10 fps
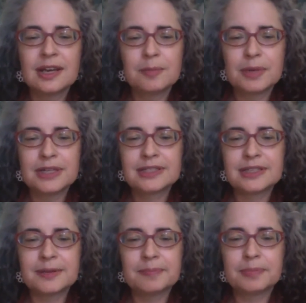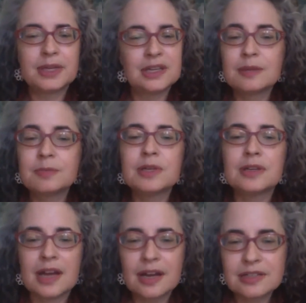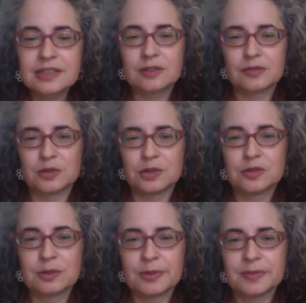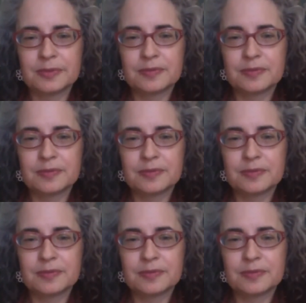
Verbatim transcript: But PD can be an excellent first treatment.